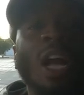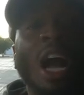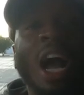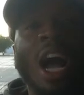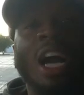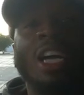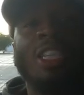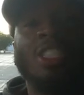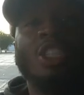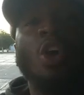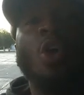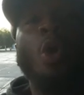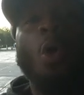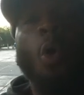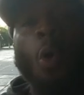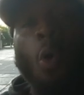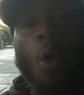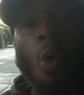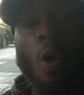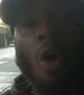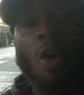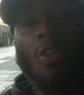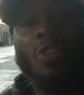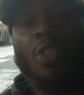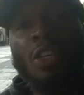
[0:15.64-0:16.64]
you guys
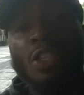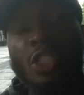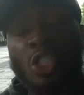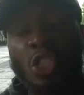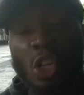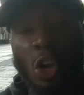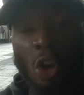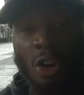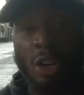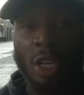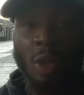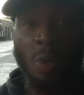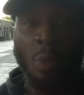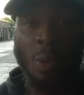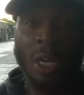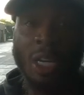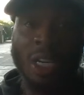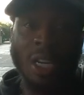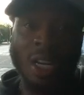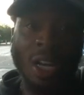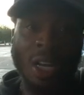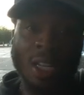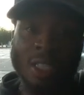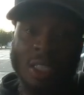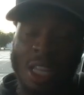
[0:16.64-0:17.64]
on the journey
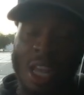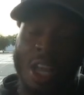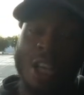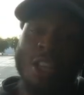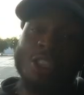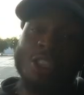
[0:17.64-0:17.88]
with us.